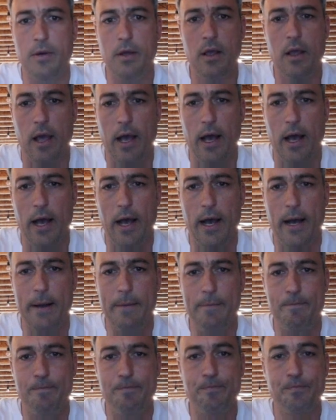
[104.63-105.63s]

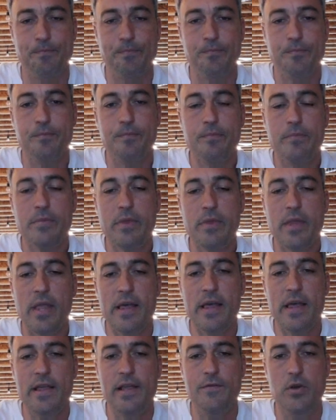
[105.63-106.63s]
And if you
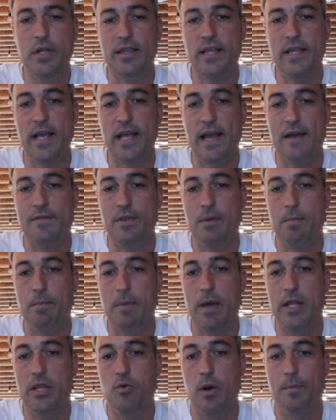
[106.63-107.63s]
click, they have the menu
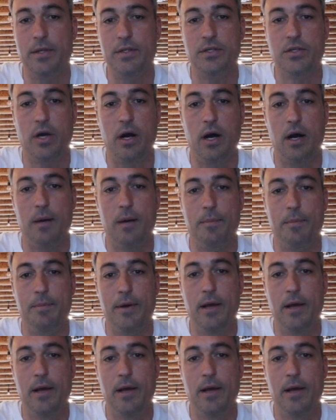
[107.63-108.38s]
up on the top.